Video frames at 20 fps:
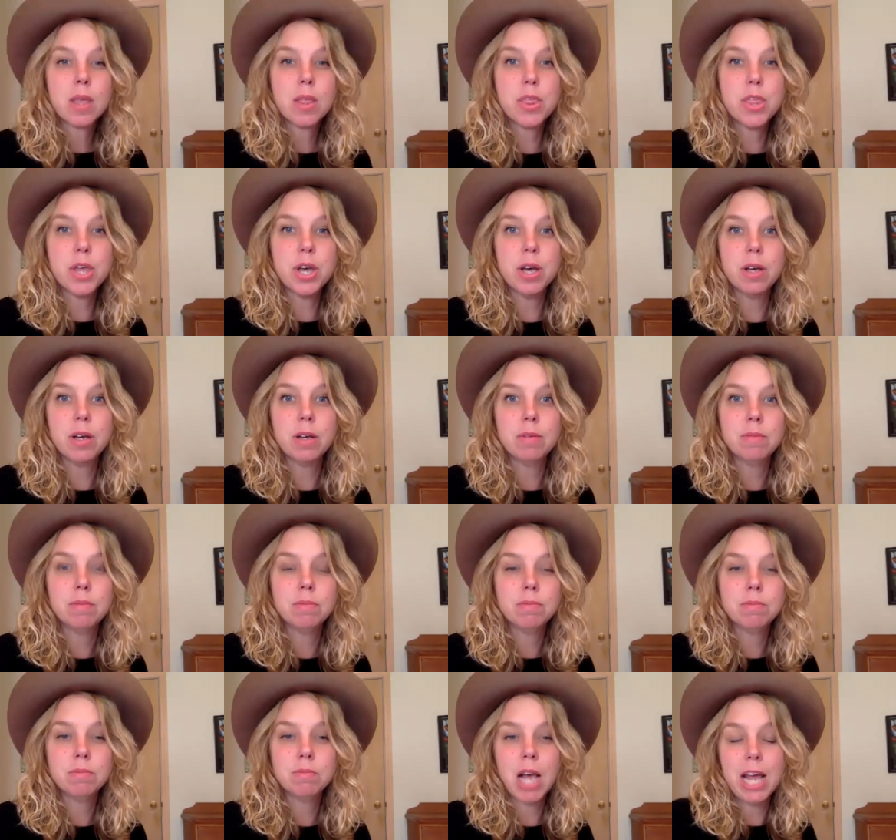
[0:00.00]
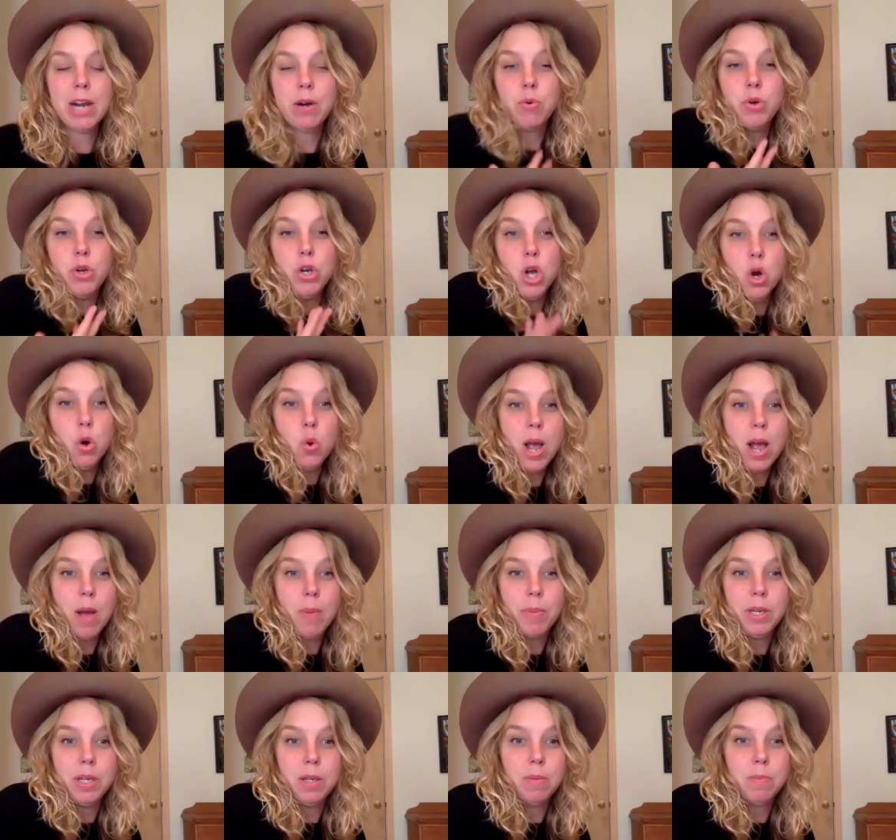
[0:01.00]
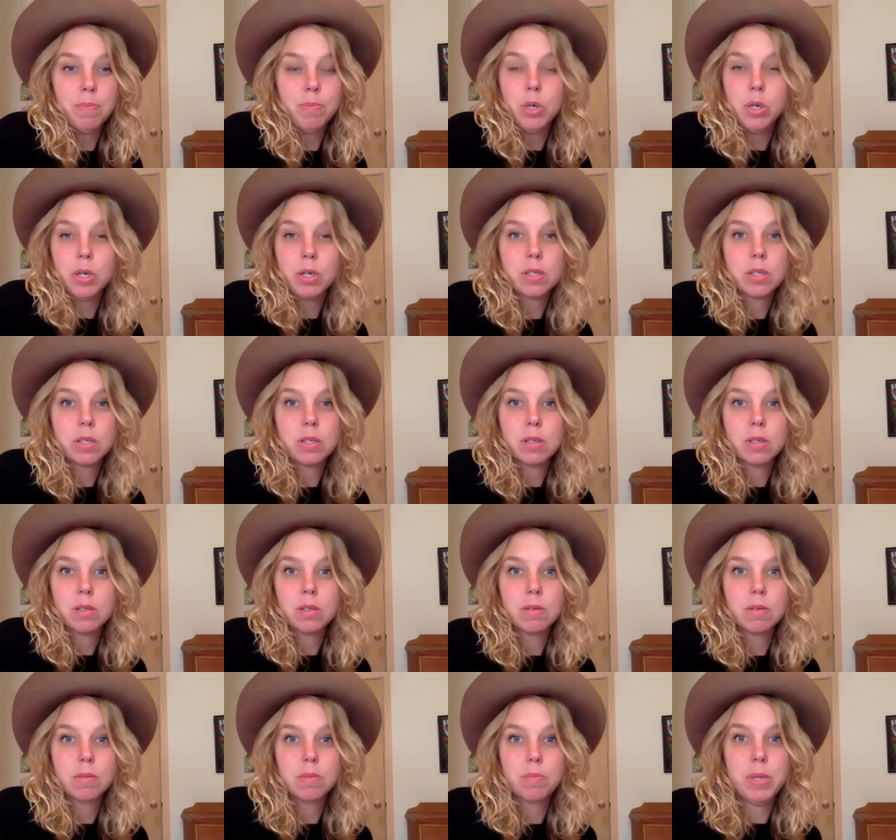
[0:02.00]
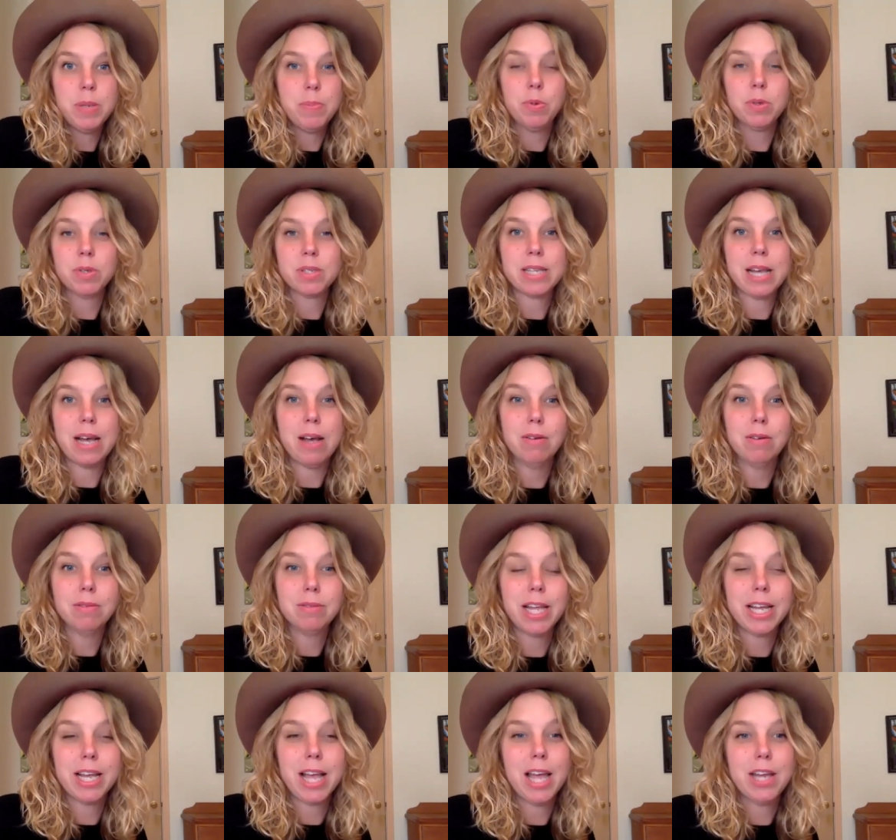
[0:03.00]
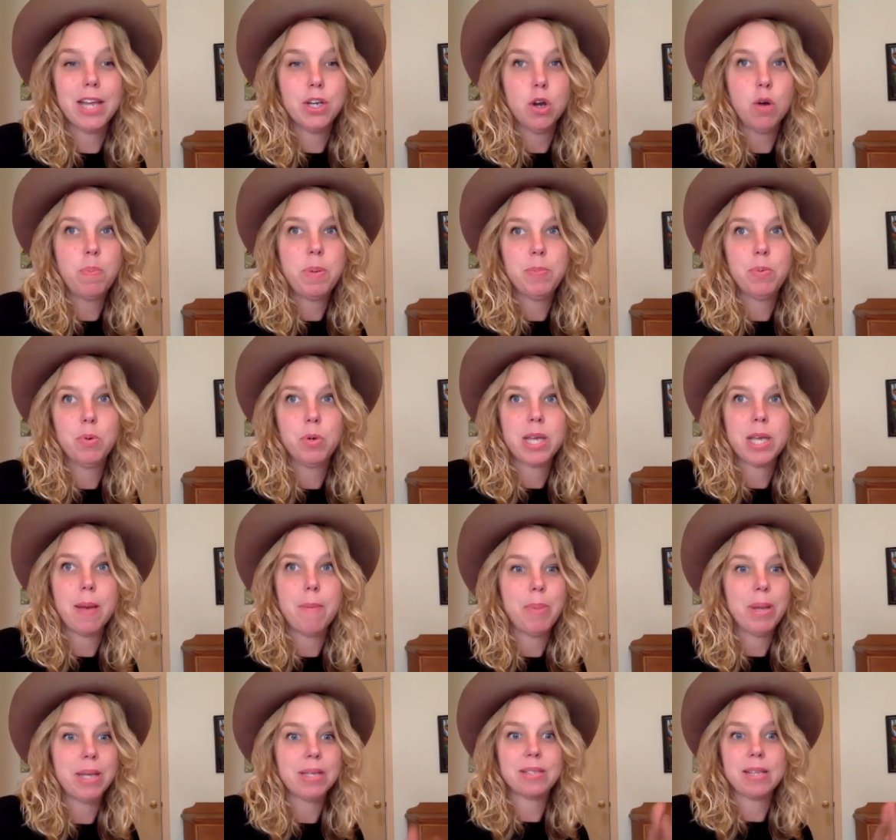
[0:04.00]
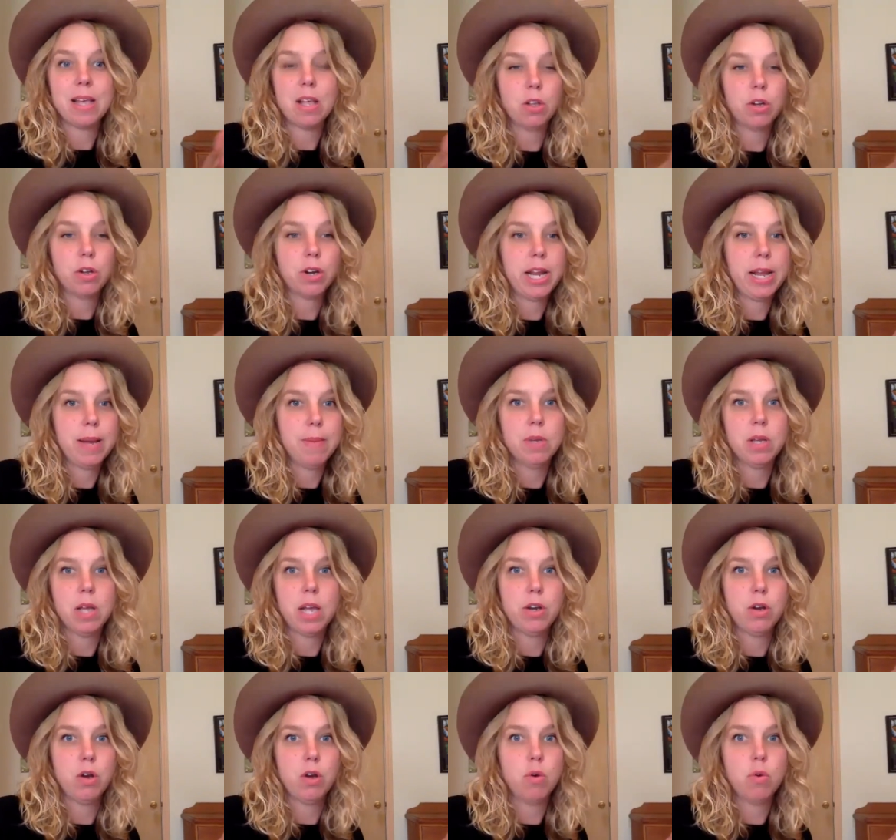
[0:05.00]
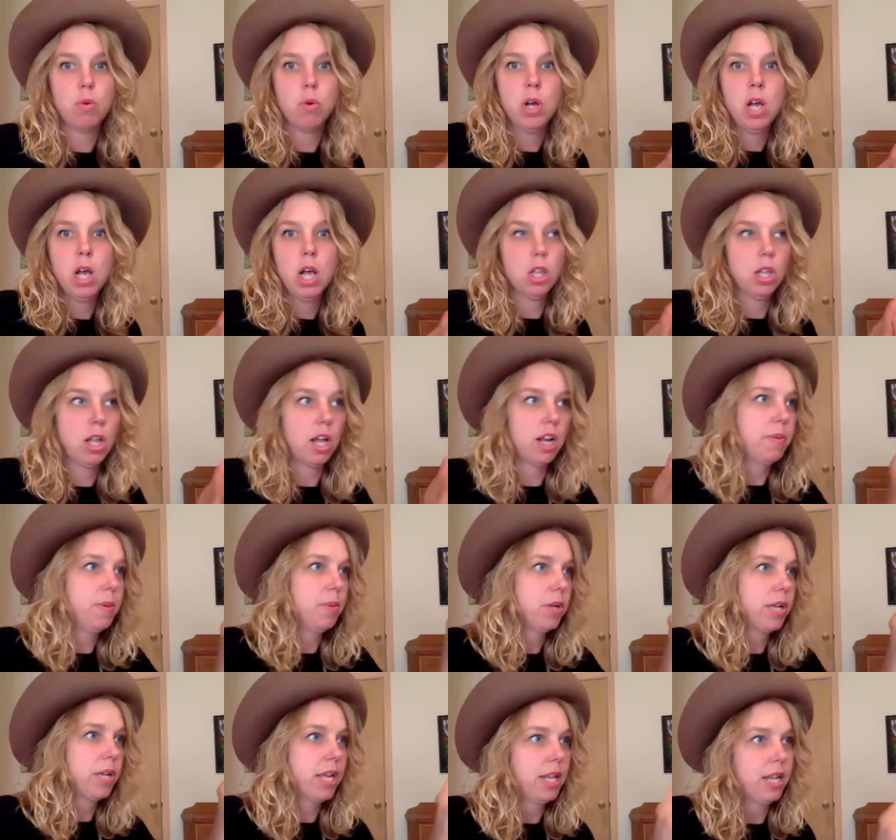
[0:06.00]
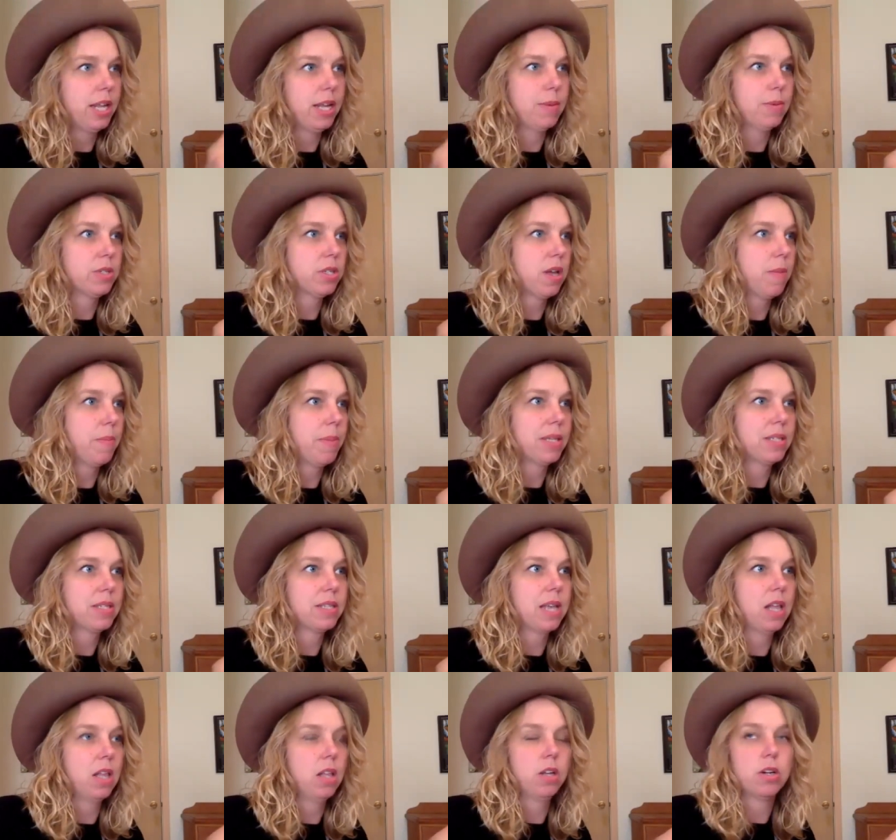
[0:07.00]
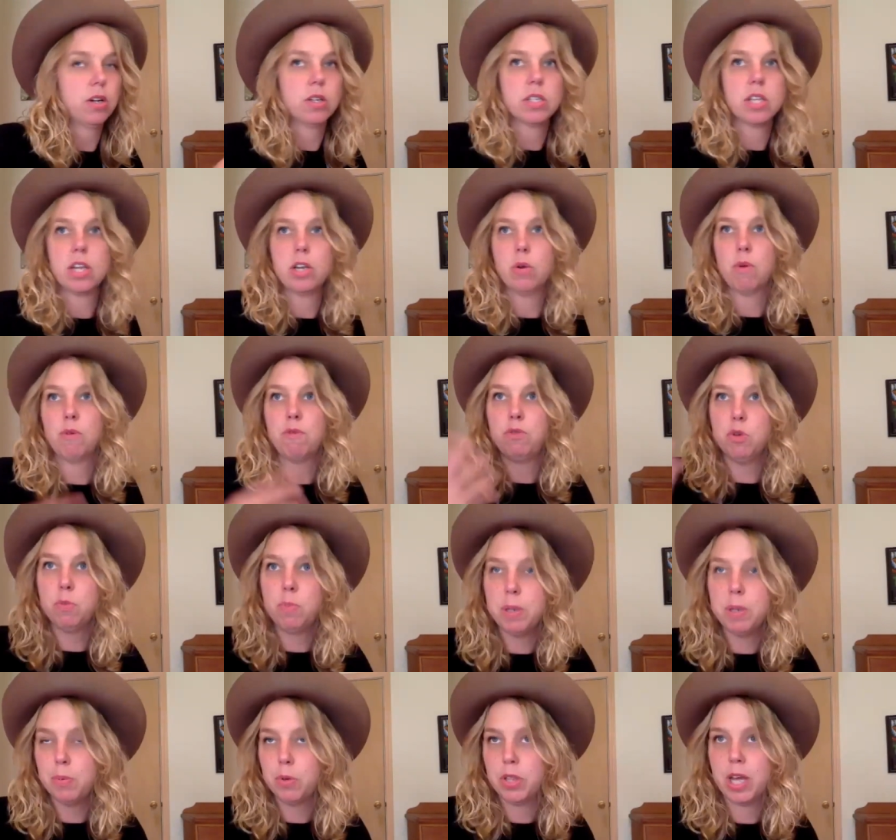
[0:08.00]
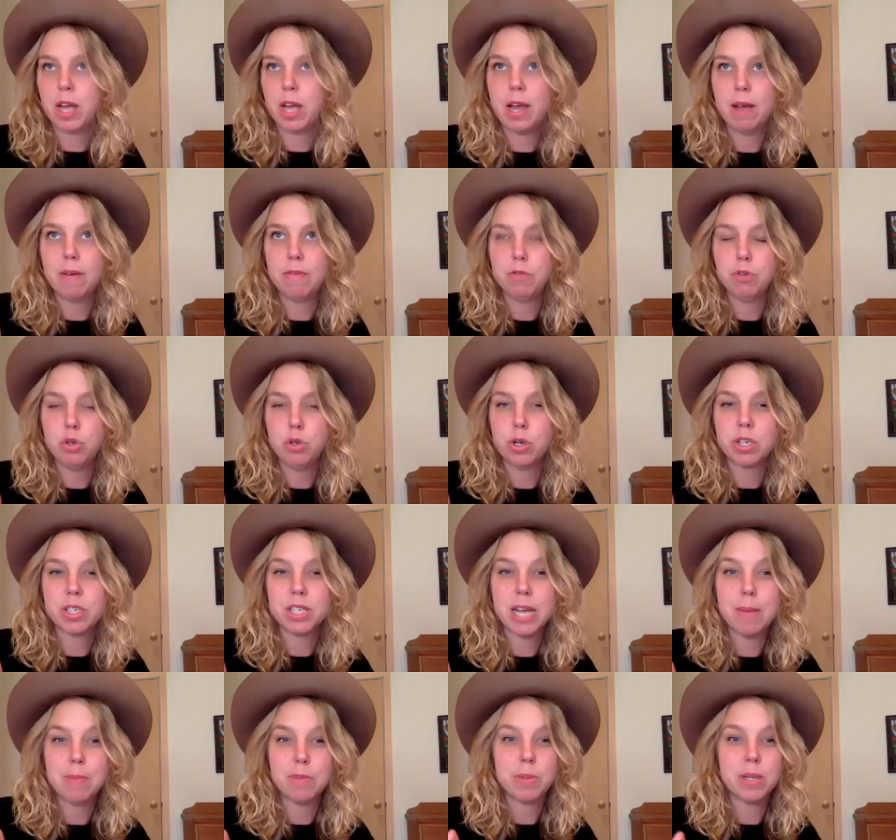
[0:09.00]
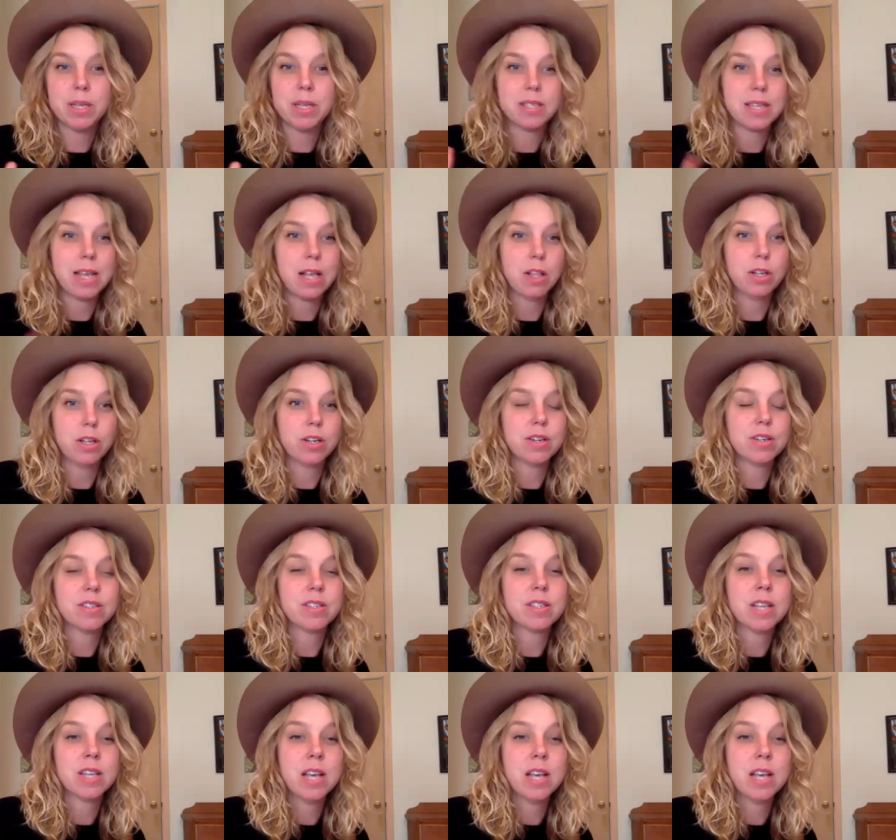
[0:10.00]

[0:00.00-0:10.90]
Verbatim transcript: the I don't know how many books people sell. Like I know people get bestseller. I know a lot of people get Amazon bestsellers. I know a few people that have New York Times bestsellers.